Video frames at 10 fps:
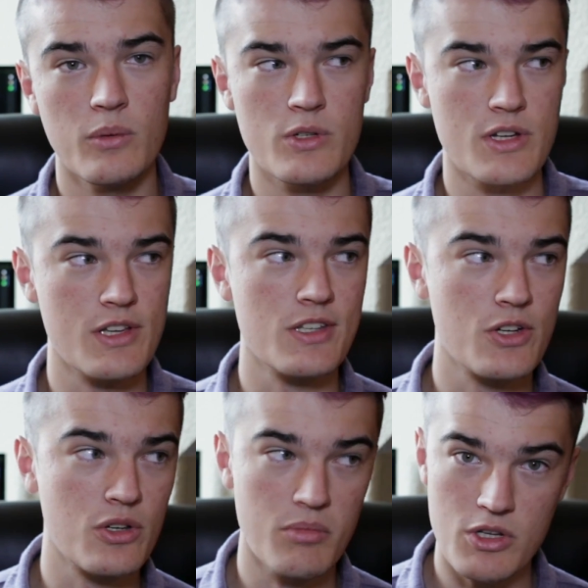which I guess I
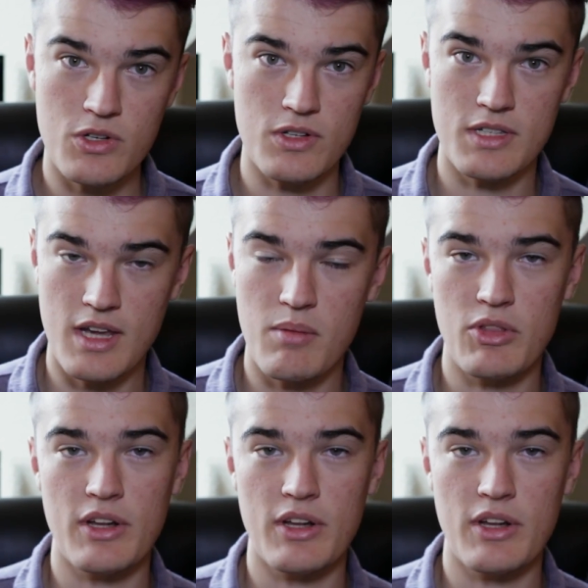should have mentioned is the camera